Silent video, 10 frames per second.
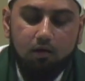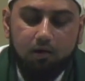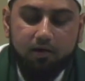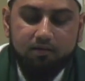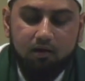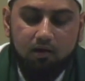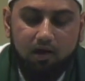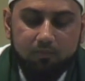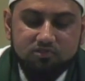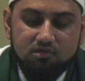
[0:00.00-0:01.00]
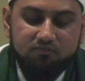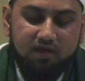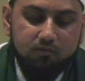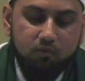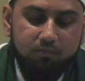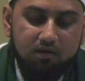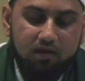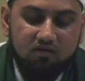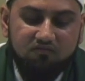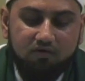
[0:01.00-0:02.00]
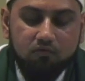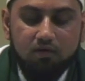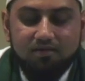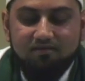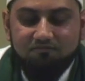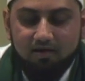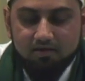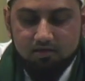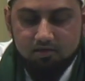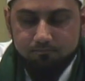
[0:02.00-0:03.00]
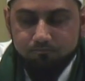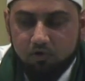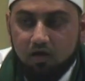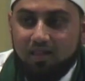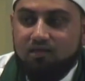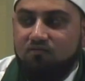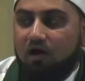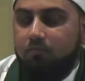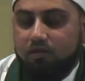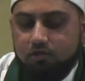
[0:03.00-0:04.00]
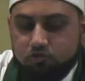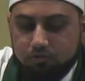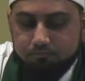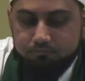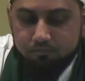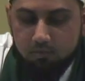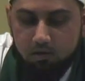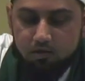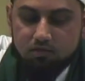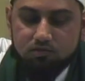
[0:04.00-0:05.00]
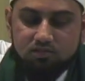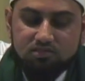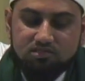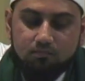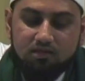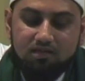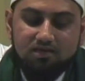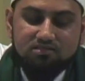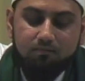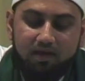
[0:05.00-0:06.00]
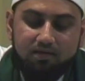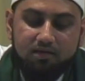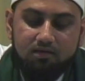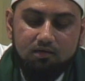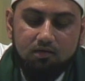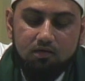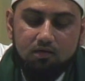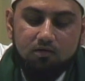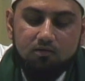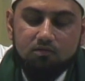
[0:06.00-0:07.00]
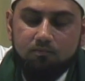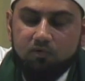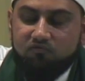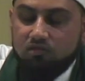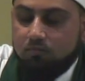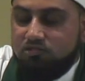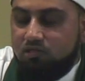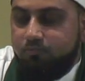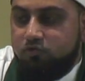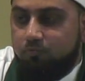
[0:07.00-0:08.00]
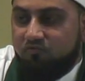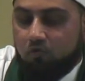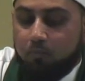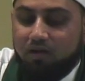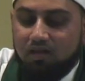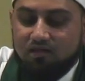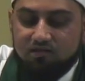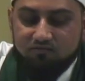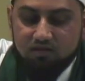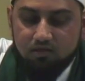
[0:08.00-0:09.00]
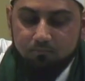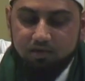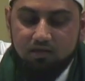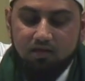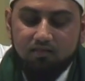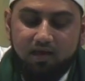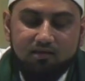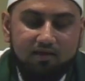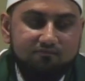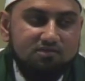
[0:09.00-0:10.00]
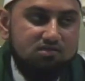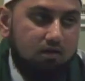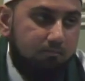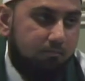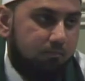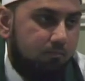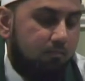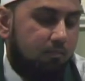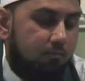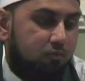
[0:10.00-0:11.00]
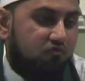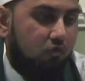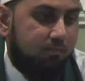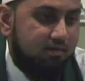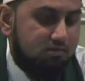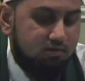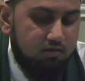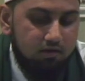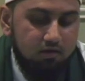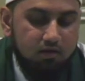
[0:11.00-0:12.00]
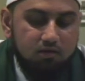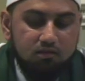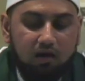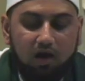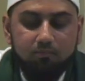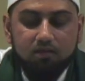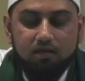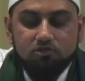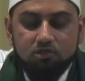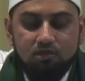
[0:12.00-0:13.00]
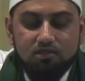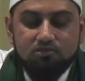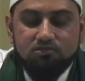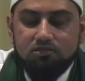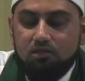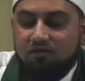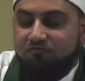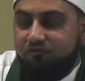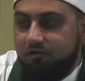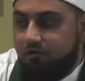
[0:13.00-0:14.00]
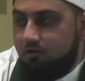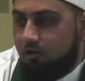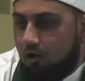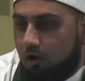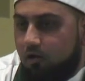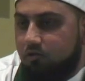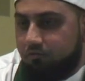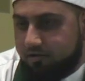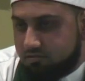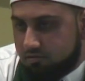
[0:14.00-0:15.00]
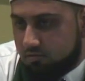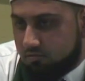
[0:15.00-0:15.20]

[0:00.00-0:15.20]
All right, uh, opposite of that would be al fard al kifa'i, collective obligation. So, this is something that is demanded to, for the Muslims to perform collectively, meaning that if some perform it, the obligation is lifted on the rest.